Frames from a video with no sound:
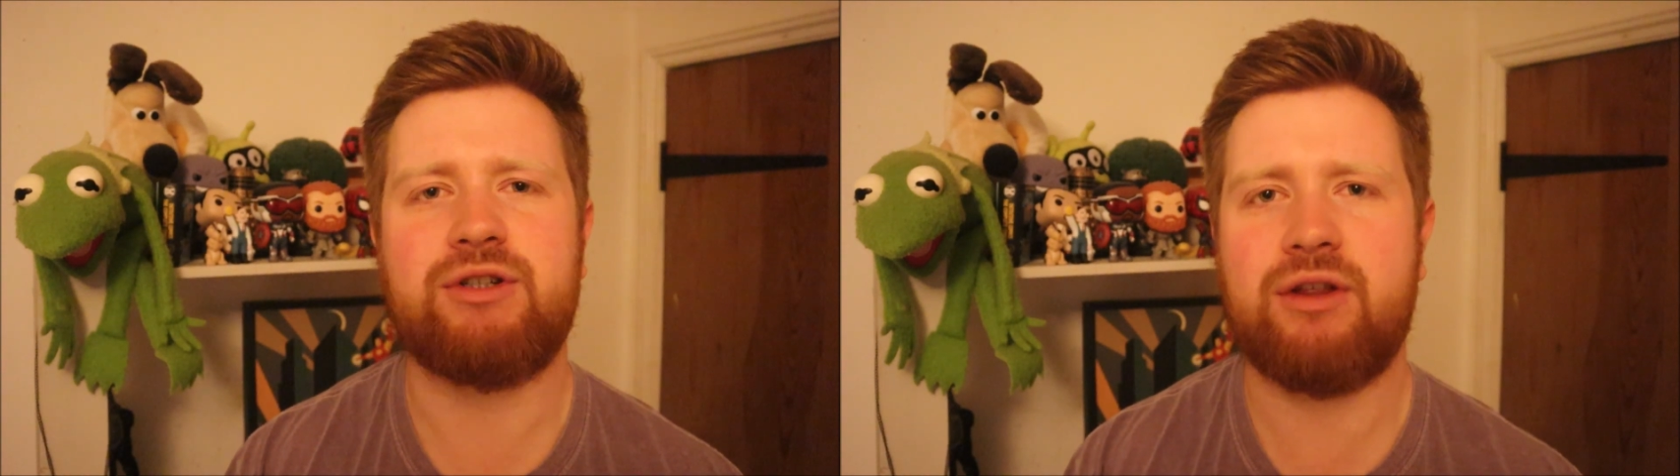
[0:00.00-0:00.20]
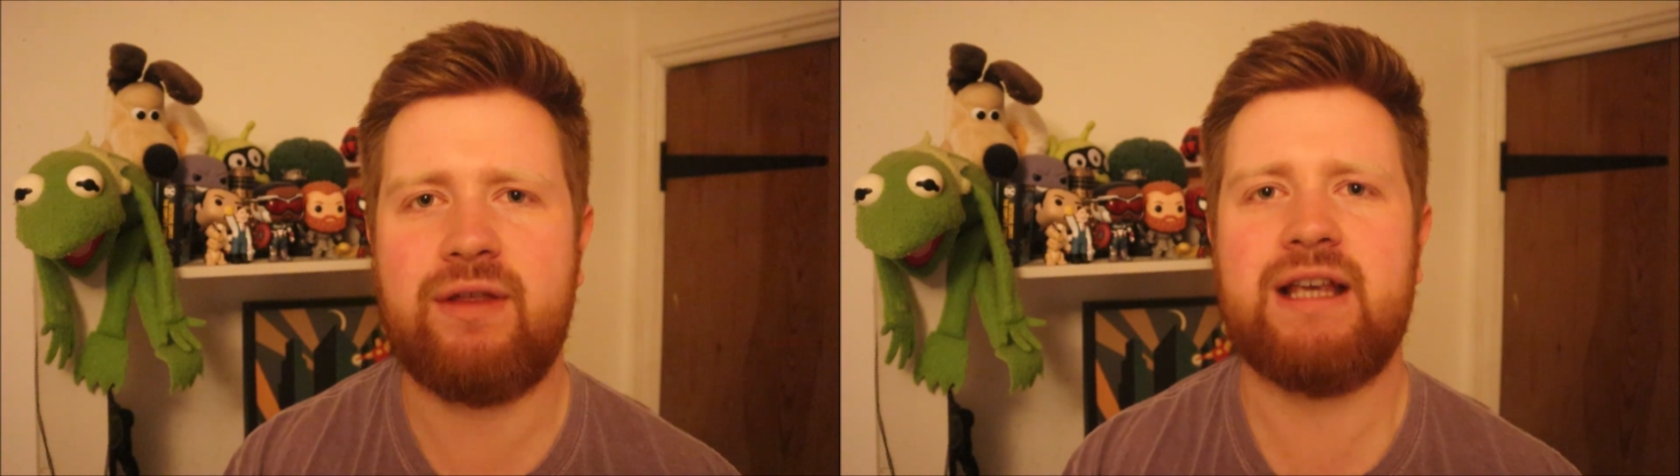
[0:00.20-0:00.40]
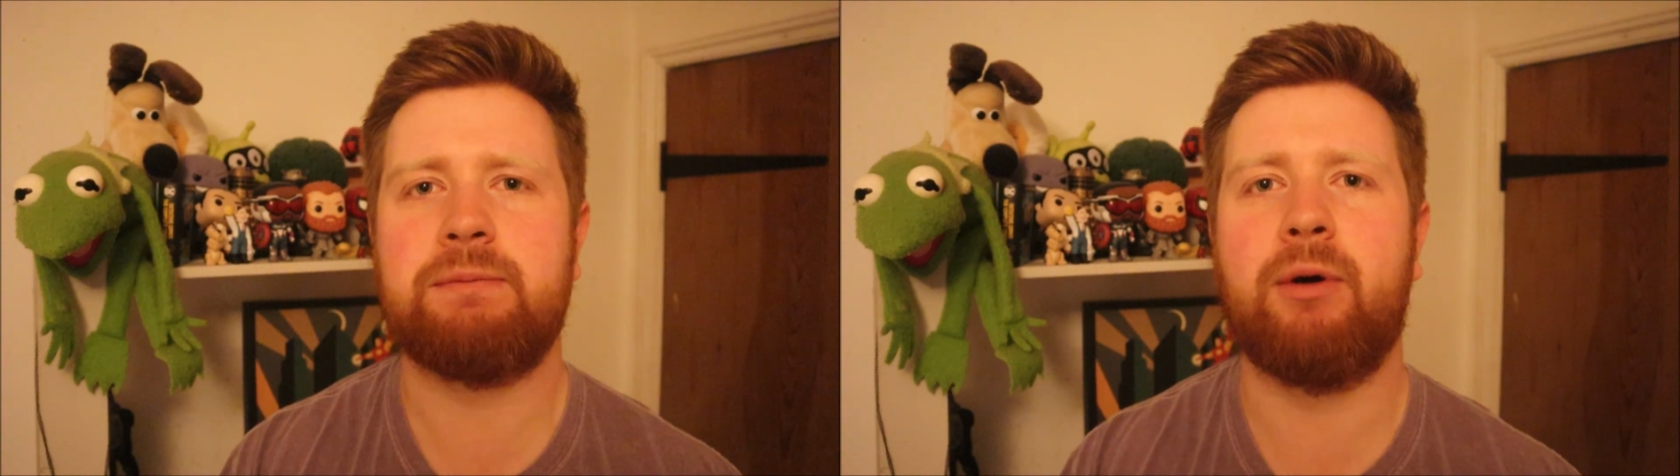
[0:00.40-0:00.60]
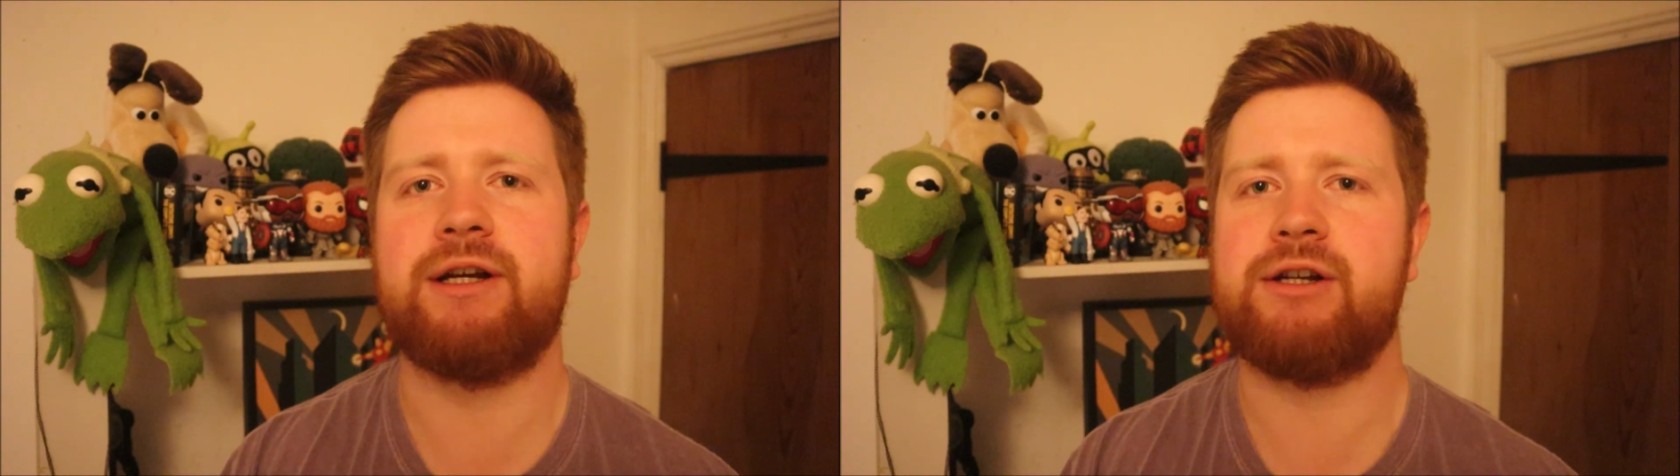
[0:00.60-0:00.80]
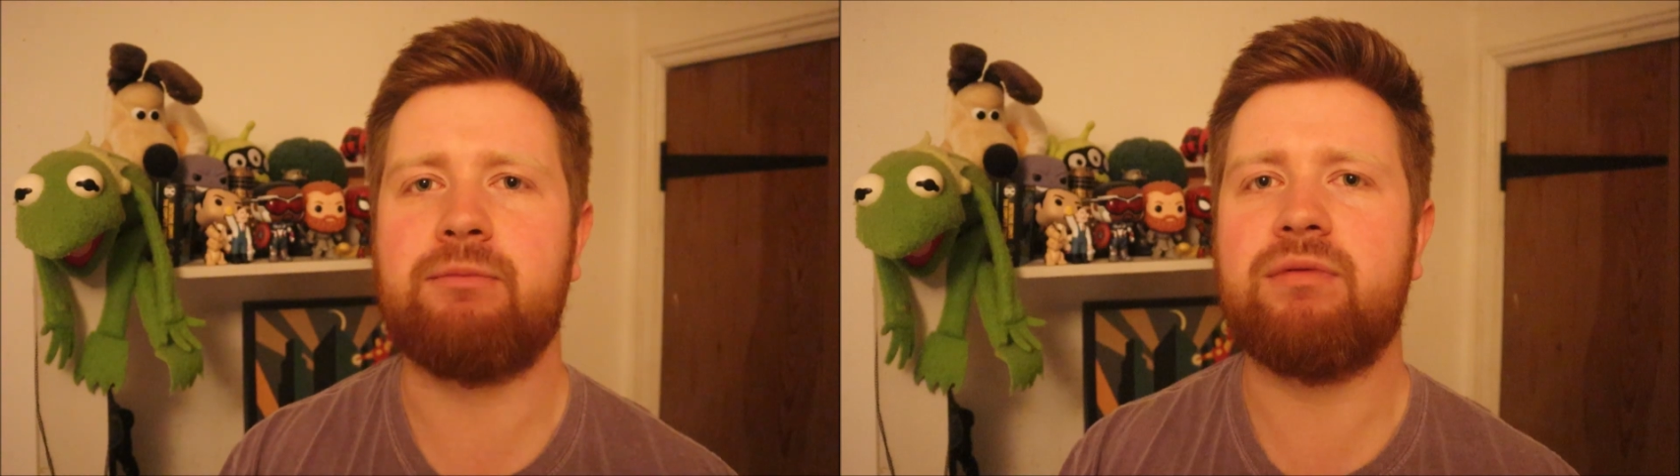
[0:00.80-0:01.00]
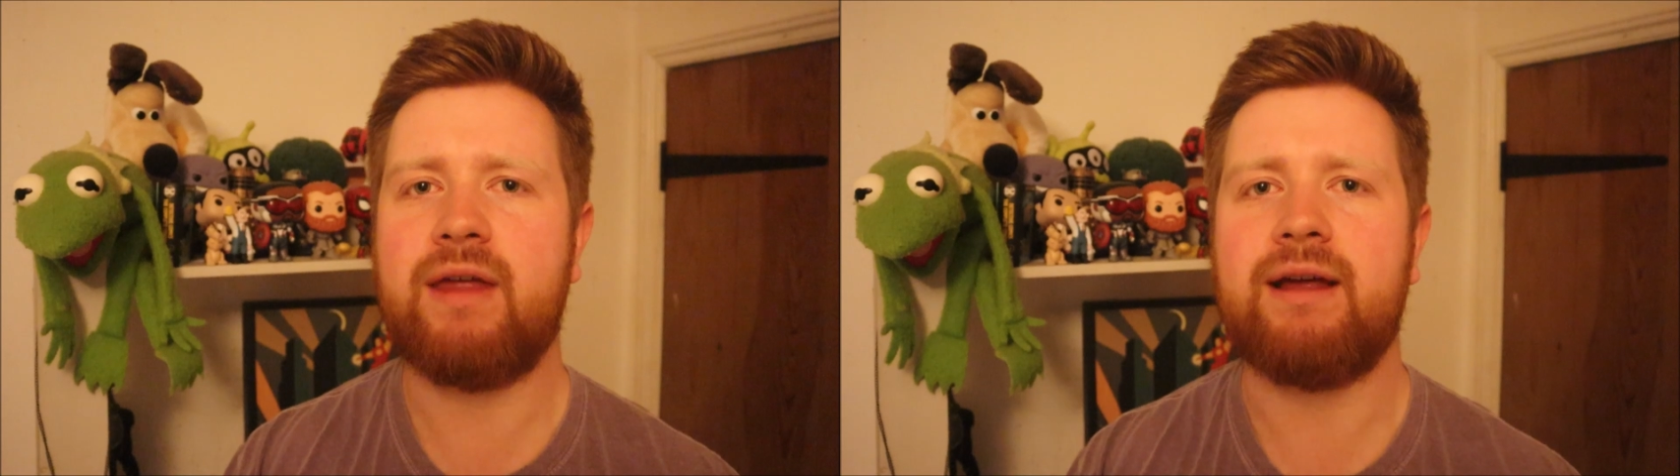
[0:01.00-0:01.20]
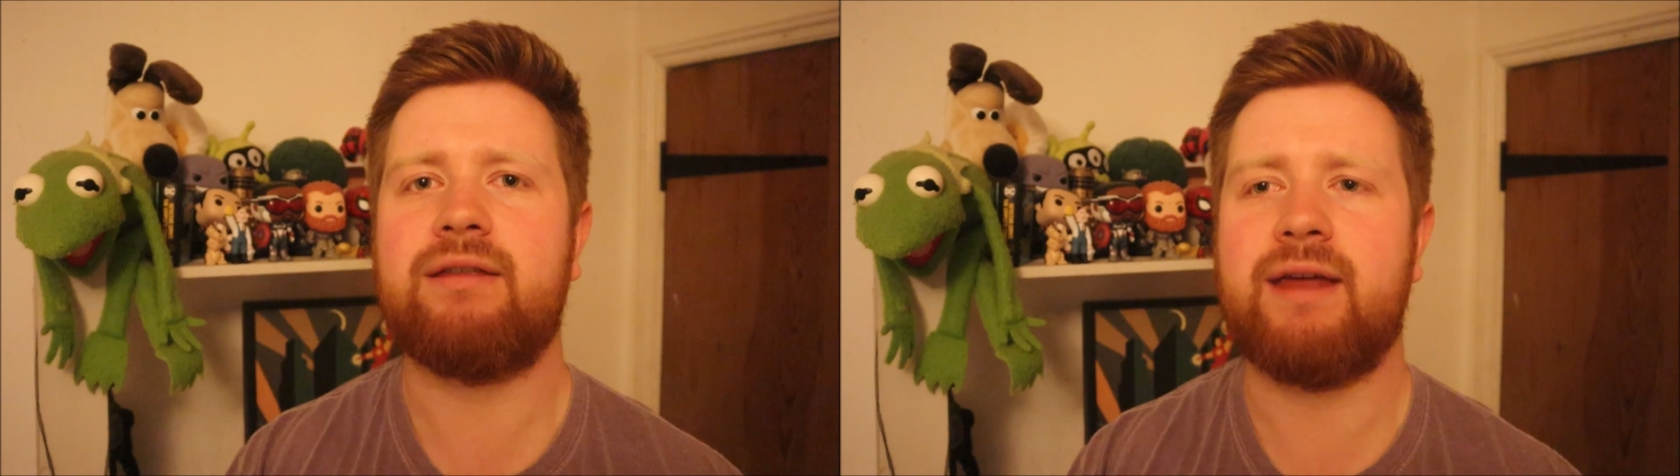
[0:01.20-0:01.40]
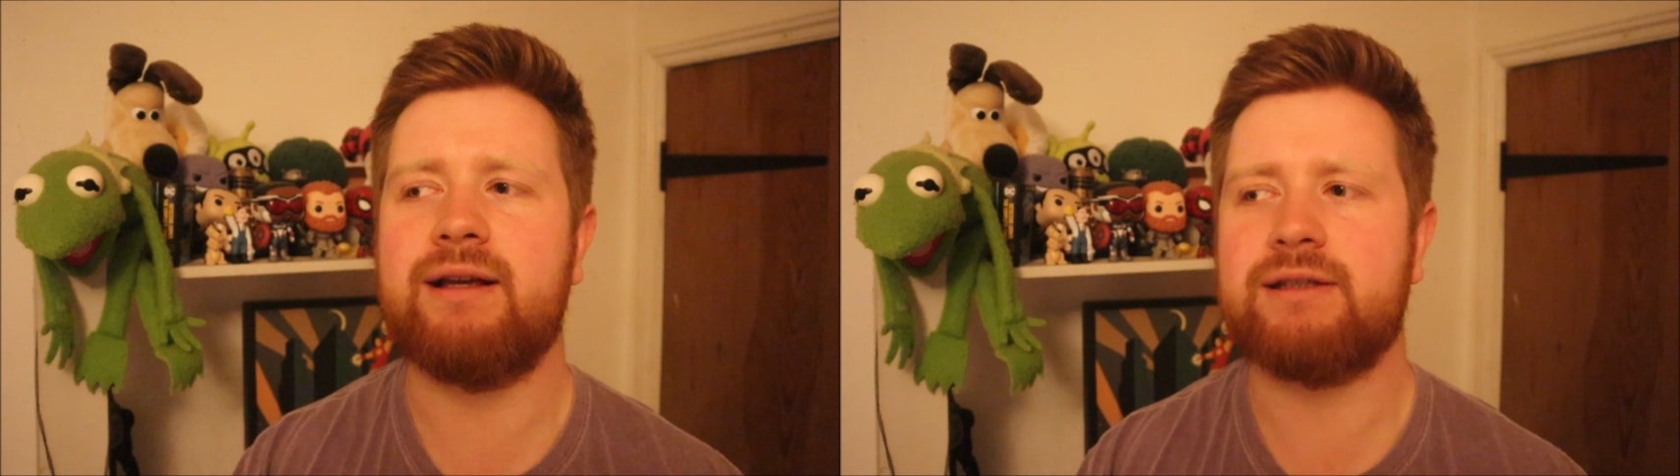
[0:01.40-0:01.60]
which at this point I don't
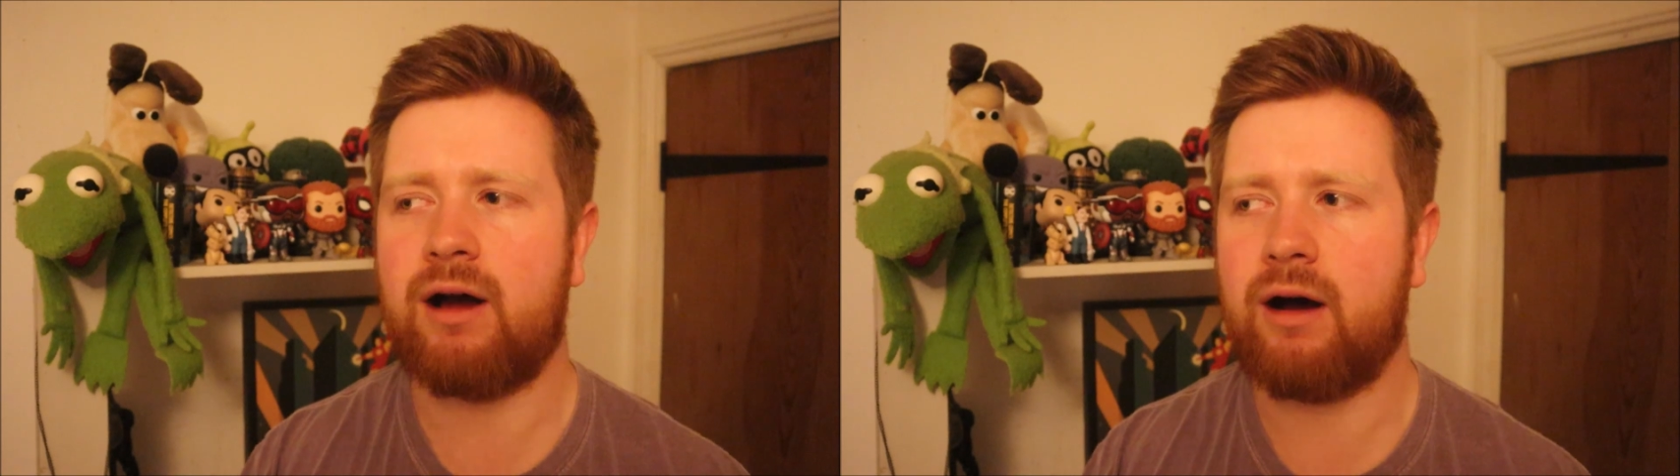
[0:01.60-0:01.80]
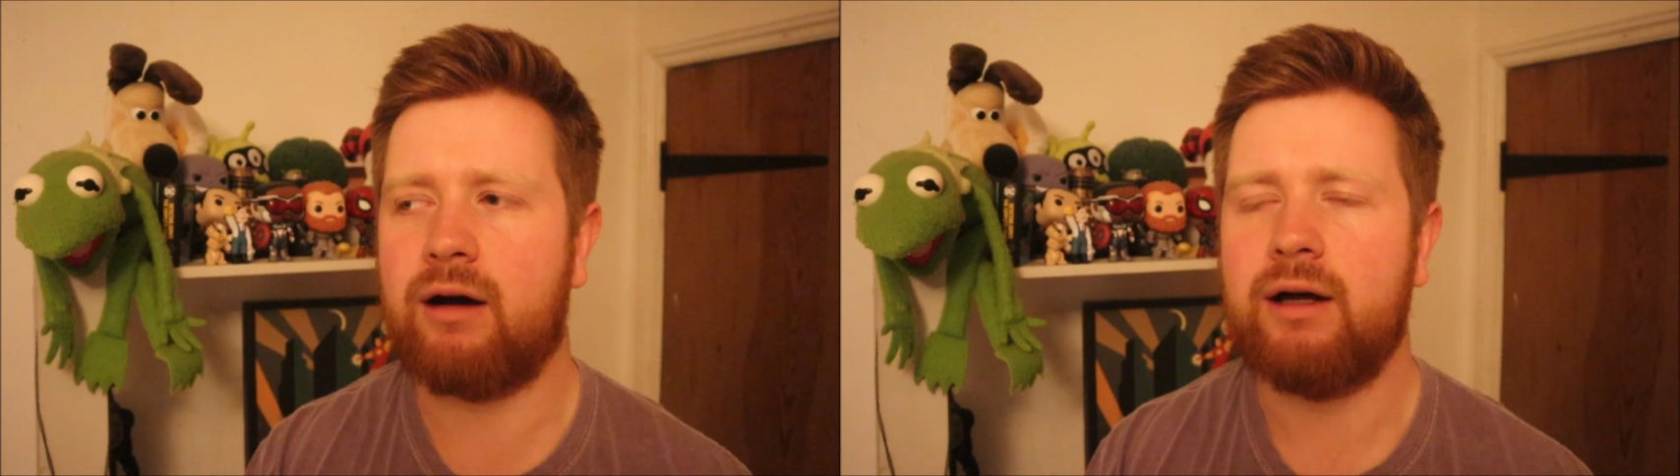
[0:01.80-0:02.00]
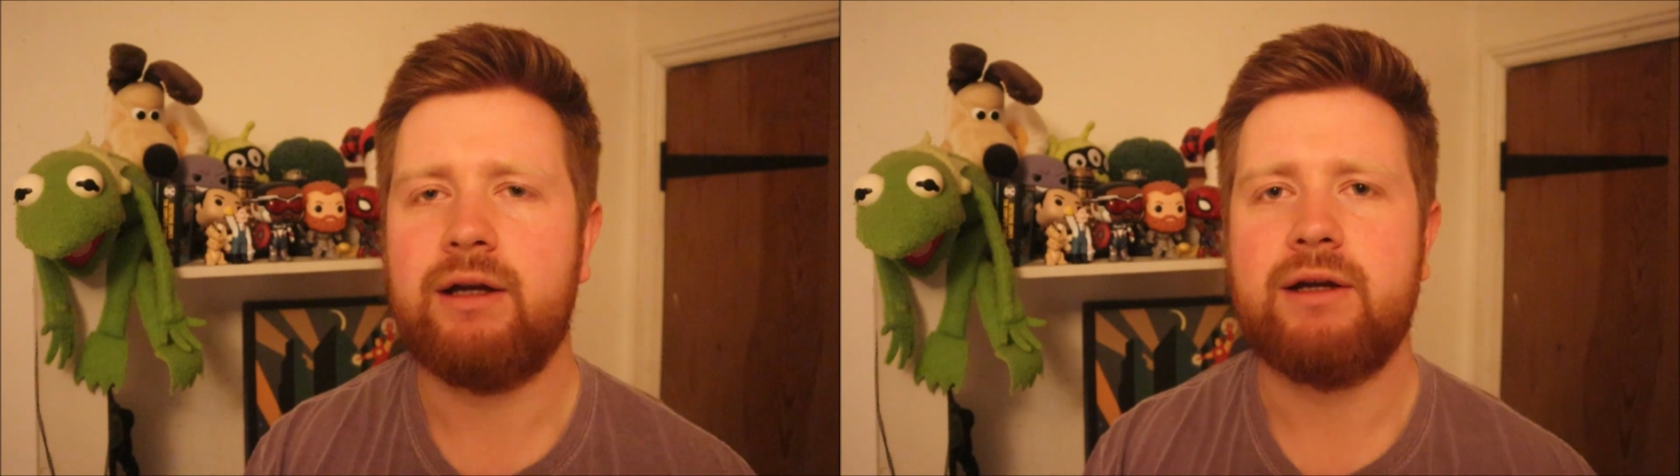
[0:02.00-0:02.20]
think things are.